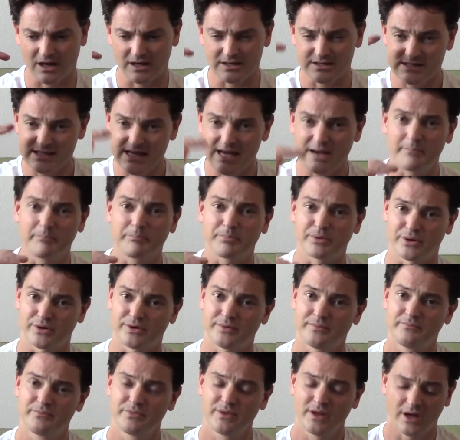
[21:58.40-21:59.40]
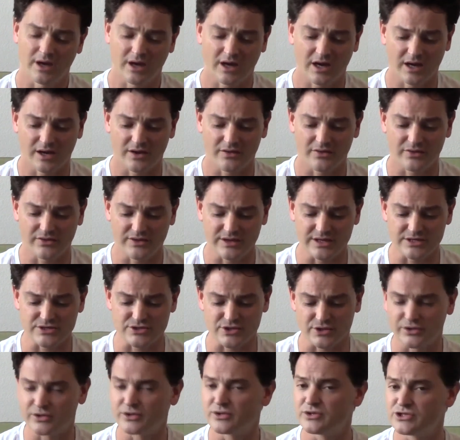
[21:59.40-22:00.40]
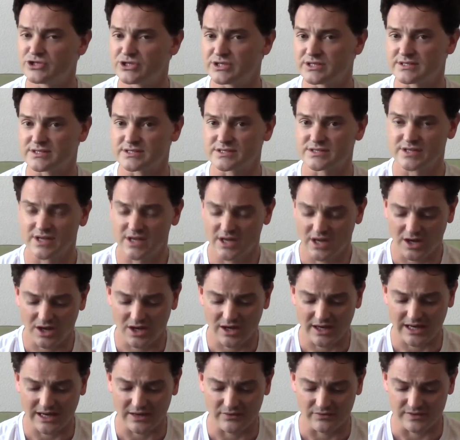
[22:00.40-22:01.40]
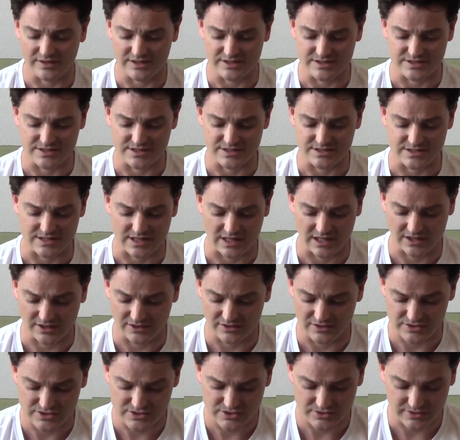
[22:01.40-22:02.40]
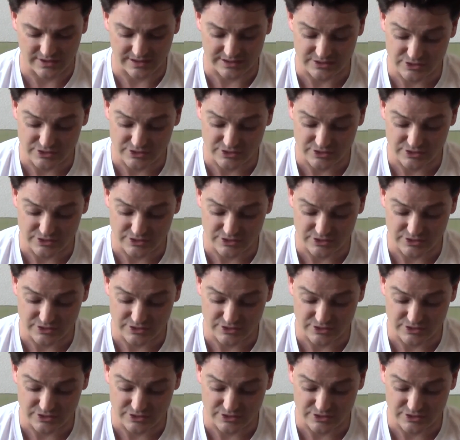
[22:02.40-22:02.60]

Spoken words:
temper these urges and these desires, right?